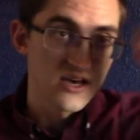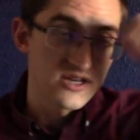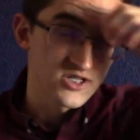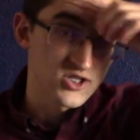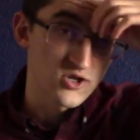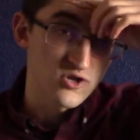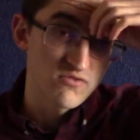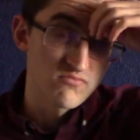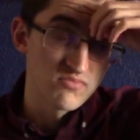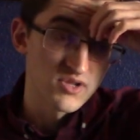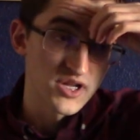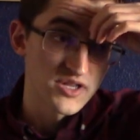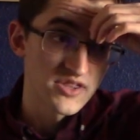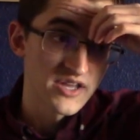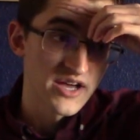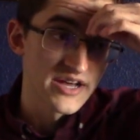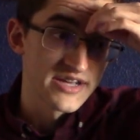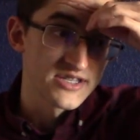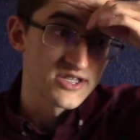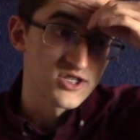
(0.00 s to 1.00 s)
certain
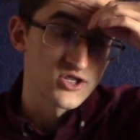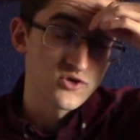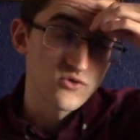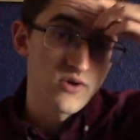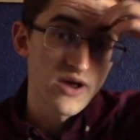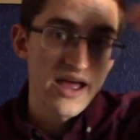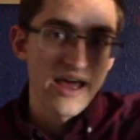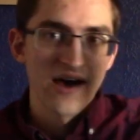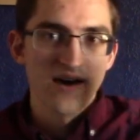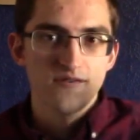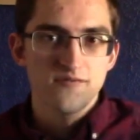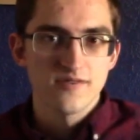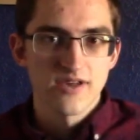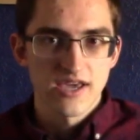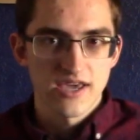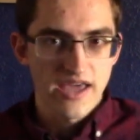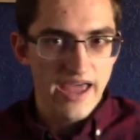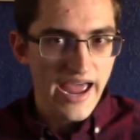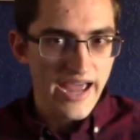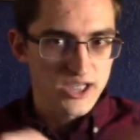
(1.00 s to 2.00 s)
bloodlines do have,
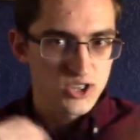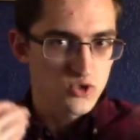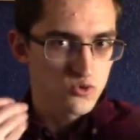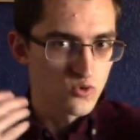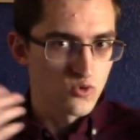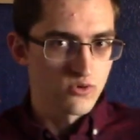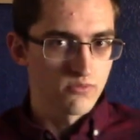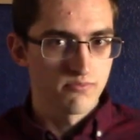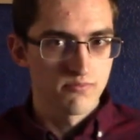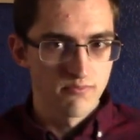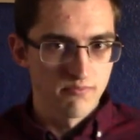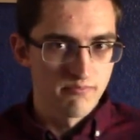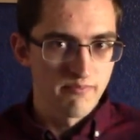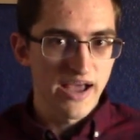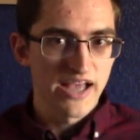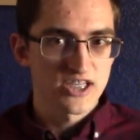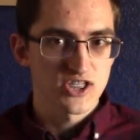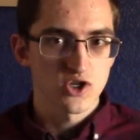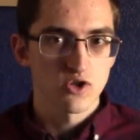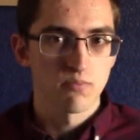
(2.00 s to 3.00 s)
like, actual
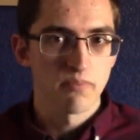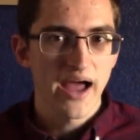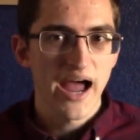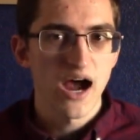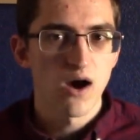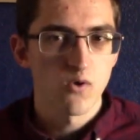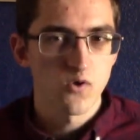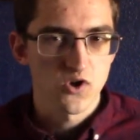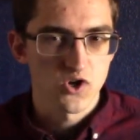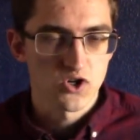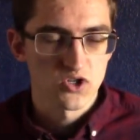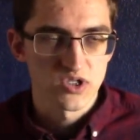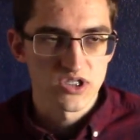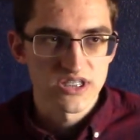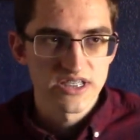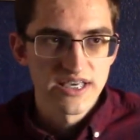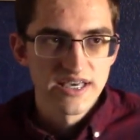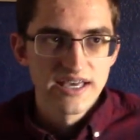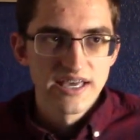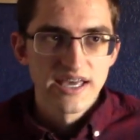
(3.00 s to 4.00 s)
magical
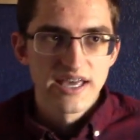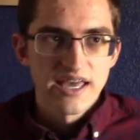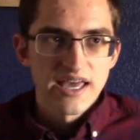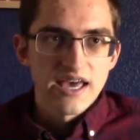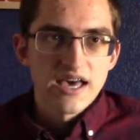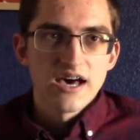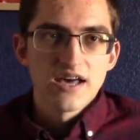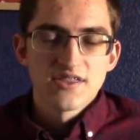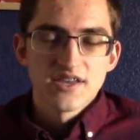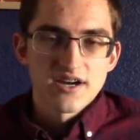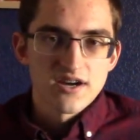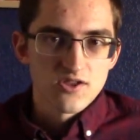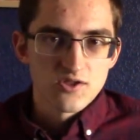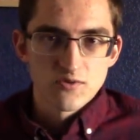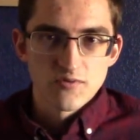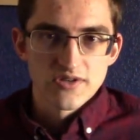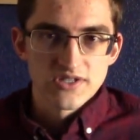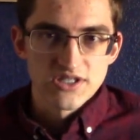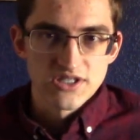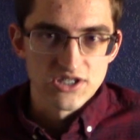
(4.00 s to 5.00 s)
powers that
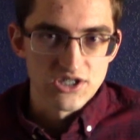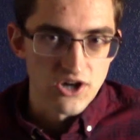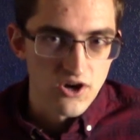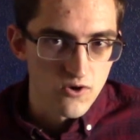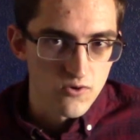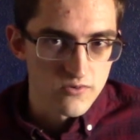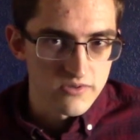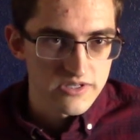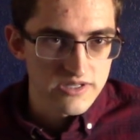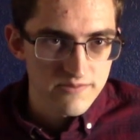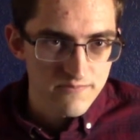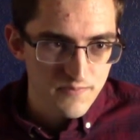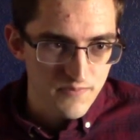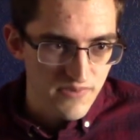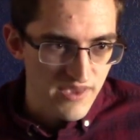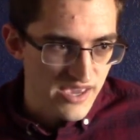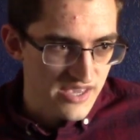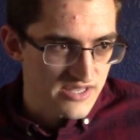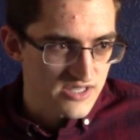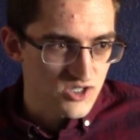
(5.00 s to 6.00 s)
other ones don't,
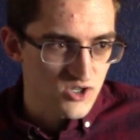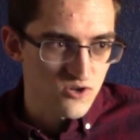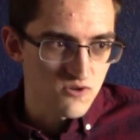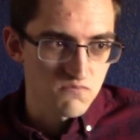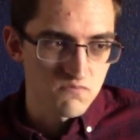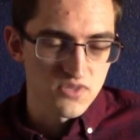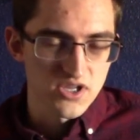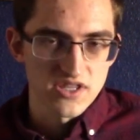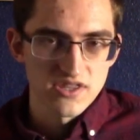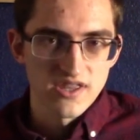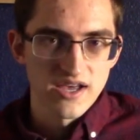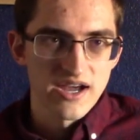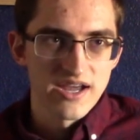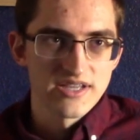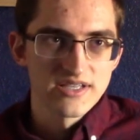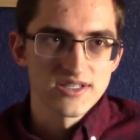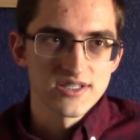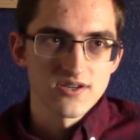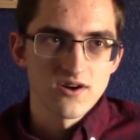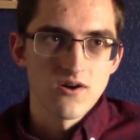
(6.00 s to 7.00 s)
and certain
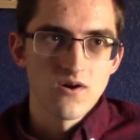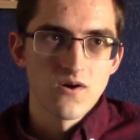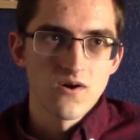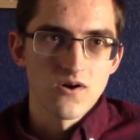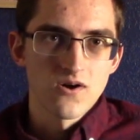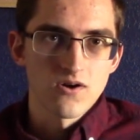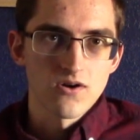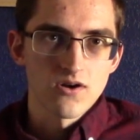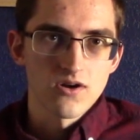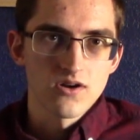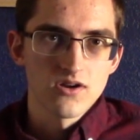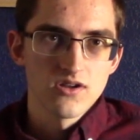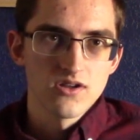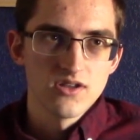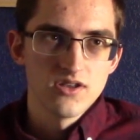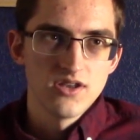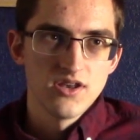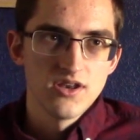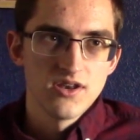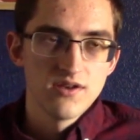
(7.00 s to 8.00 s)
bloodlines are
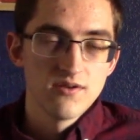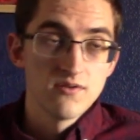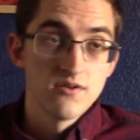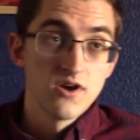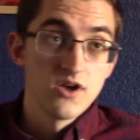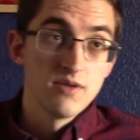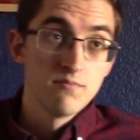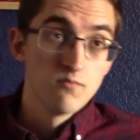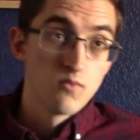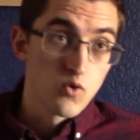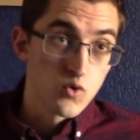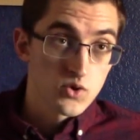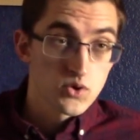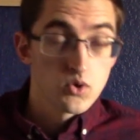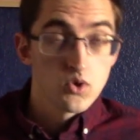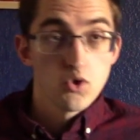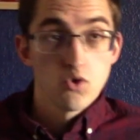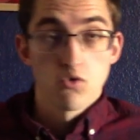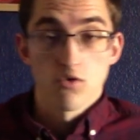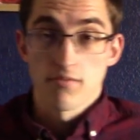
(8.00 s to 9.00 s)

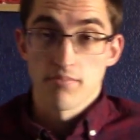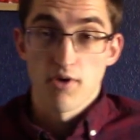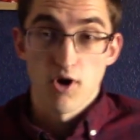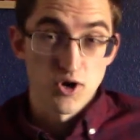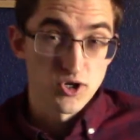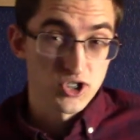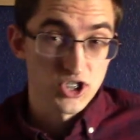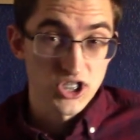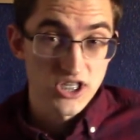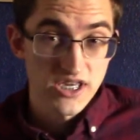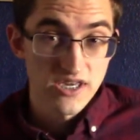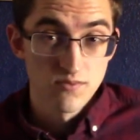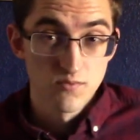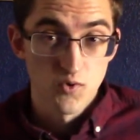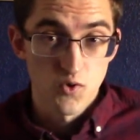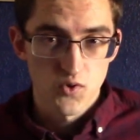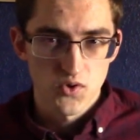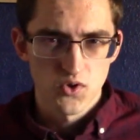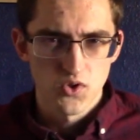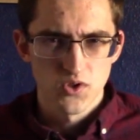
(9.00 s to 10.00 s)
immortal or partially
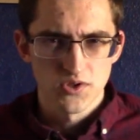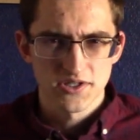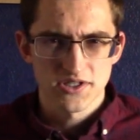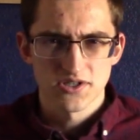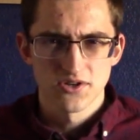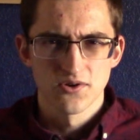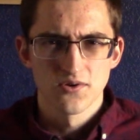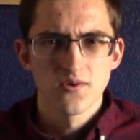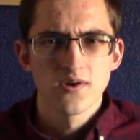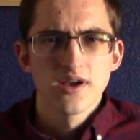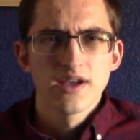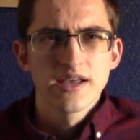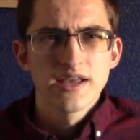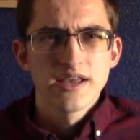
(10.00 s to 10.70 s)
immortal, so,